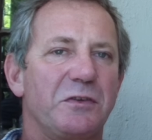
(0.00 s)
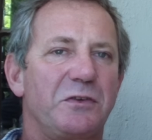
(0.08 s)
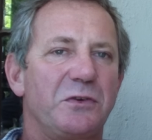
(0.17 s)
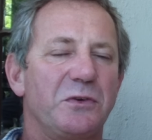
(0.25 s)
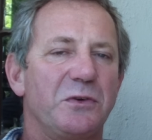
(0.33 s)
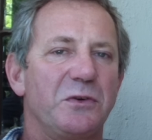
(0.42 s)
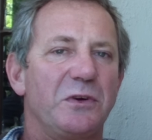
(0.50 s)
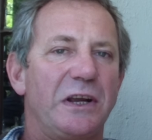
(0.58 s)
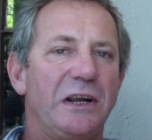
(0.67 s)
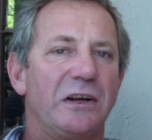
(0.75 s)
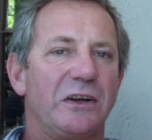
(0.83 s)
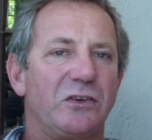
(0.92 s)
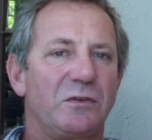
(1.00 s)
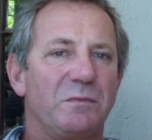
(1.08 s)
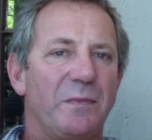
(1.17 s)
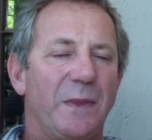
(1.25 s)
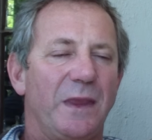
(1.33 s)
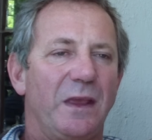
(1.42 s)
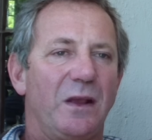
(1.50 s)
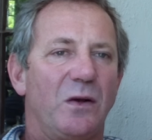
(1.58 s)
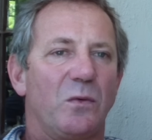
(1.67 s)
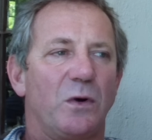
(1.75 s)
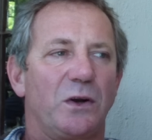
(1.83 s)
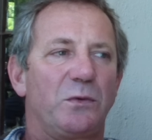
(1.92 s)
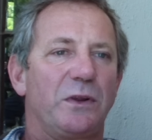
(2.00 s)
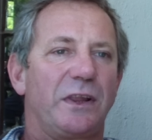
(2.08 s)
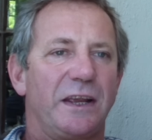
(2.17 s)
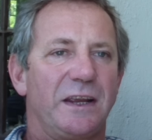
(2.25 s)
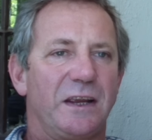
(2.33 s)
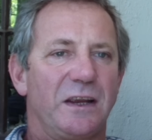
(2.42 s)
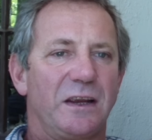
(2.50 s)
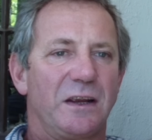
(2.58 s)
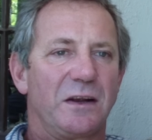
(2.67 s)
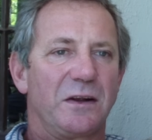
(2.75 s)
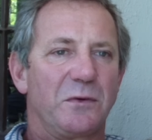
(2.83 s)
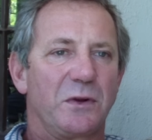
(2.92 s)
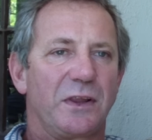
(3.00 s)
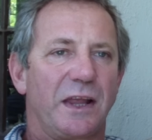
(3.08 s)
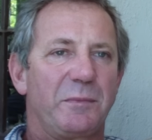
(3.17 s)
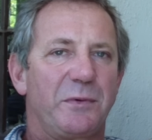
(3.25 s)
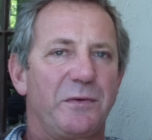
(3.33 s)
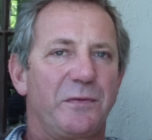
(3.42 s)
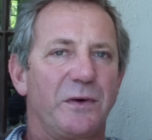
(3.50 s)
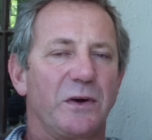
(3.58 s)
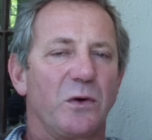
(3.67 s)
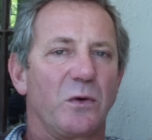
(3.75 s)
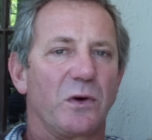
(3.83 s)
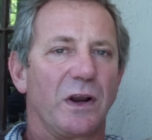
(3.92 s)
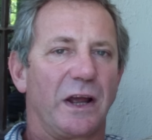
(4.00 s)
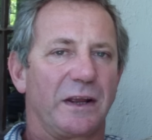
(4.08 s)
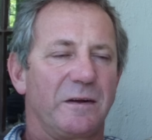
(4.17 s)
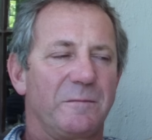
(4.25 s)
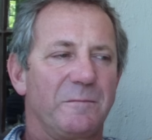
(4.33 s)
to English, what would they prefer or like?